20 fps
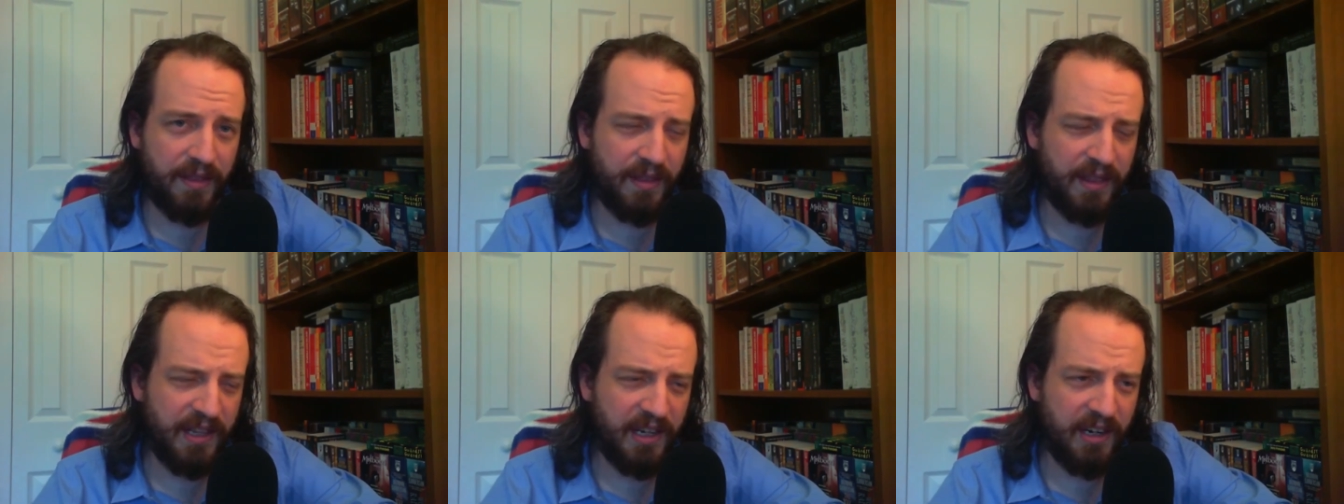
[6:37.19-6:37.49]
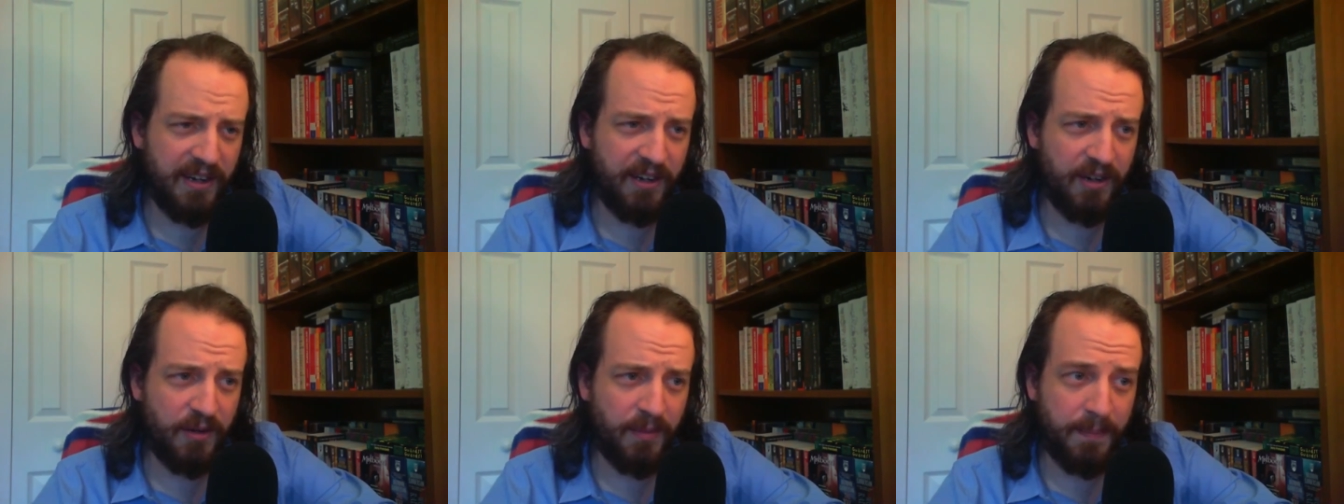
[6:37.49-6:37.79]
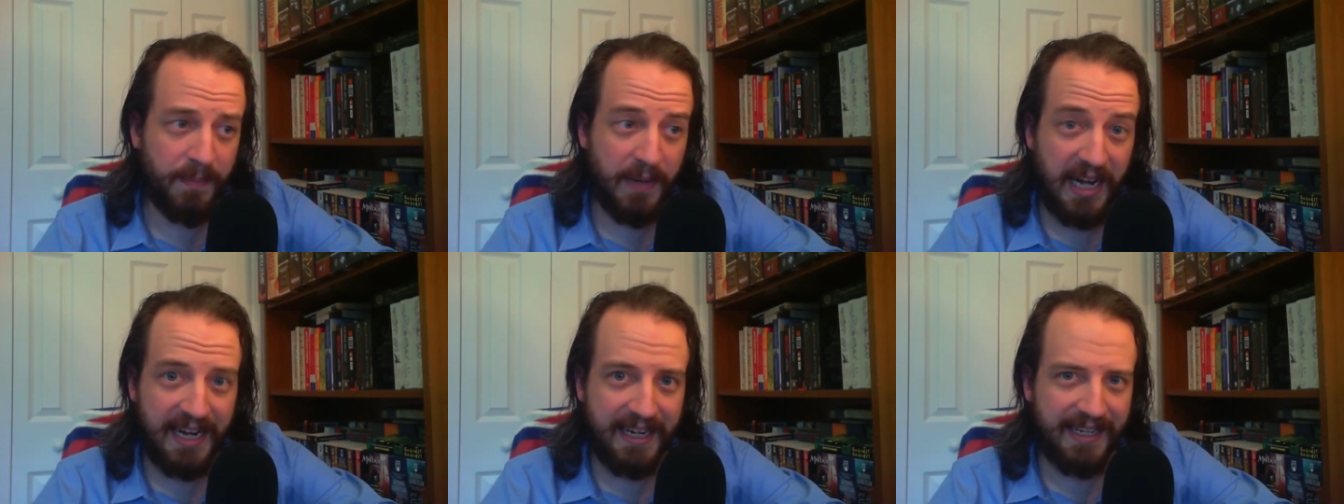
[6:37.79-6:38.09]
their
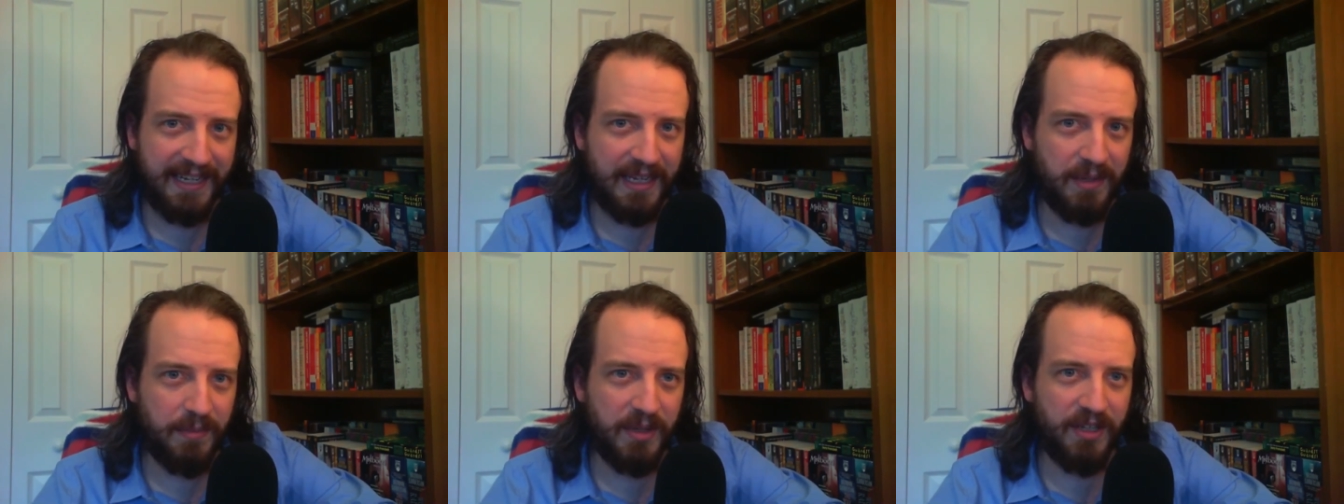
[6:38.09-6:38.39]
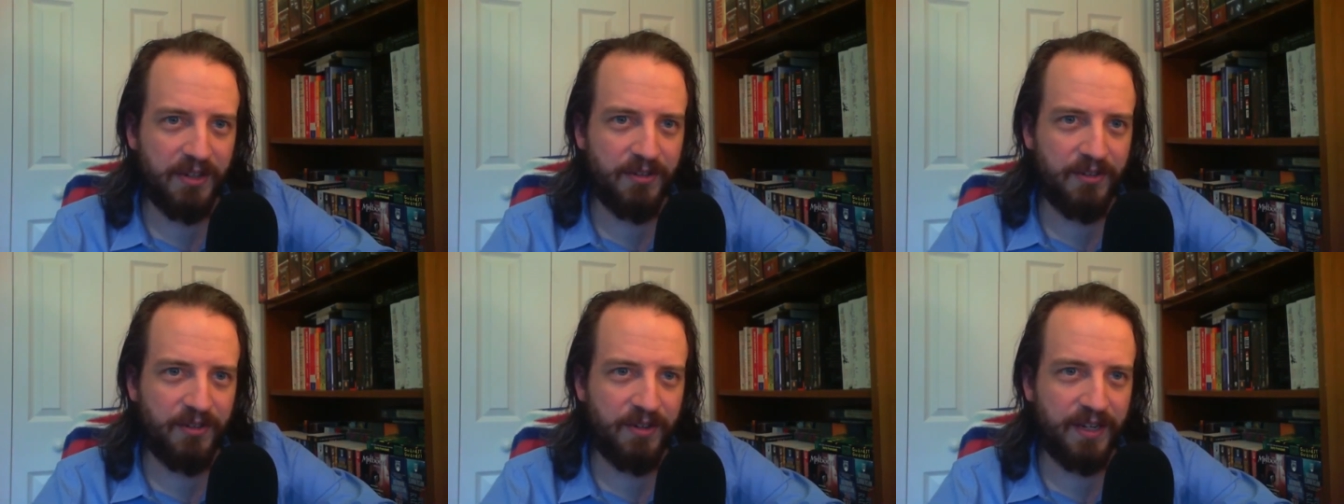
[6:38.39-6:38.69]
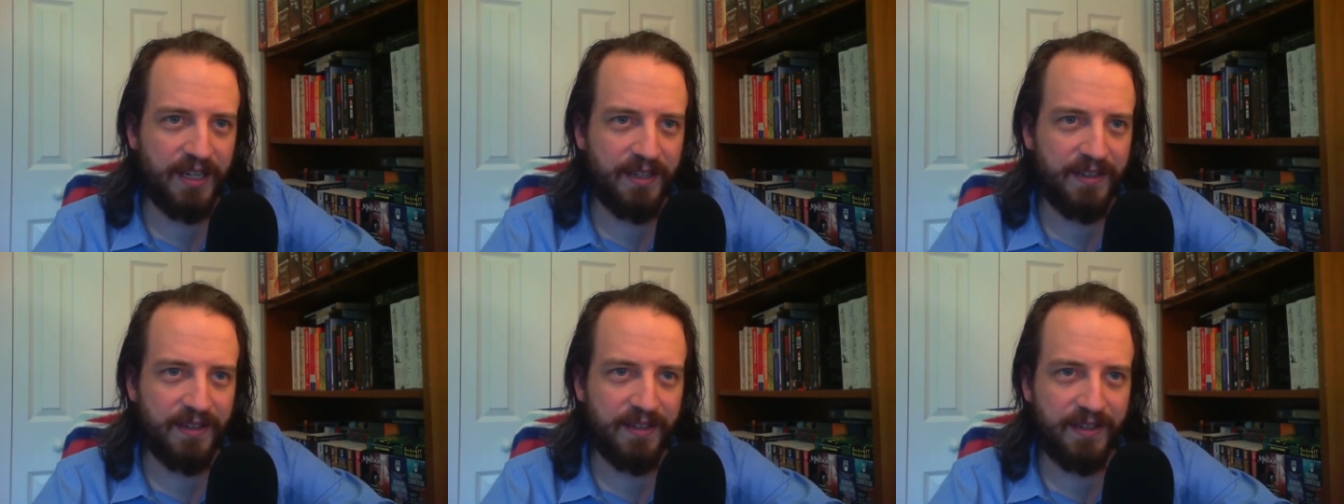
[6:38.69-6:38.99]
body image
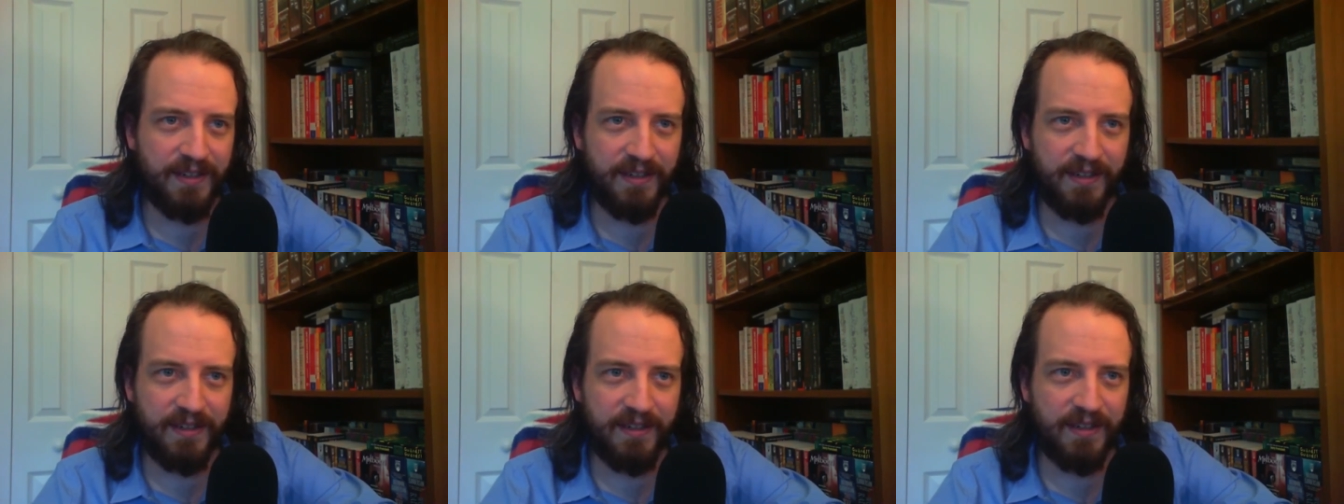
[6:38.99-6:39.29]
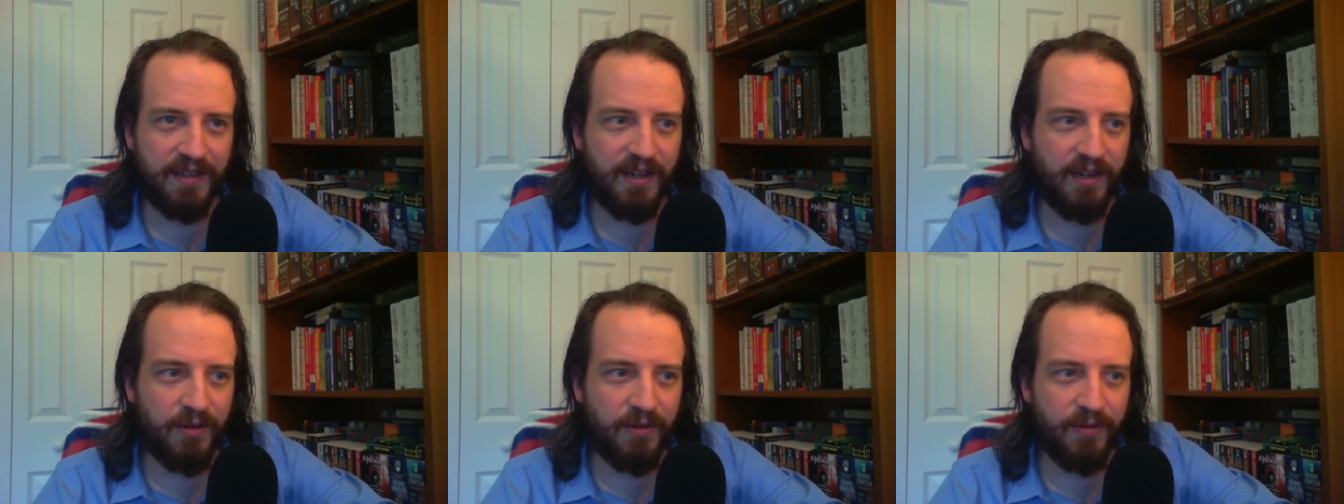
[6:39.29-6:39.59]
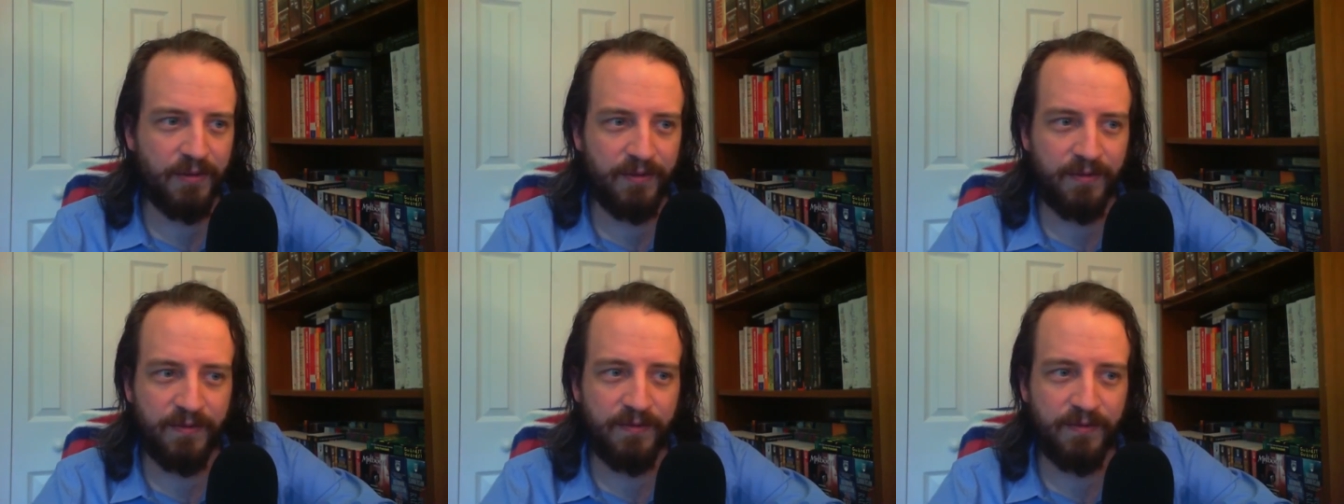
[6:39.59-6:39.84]
and you know,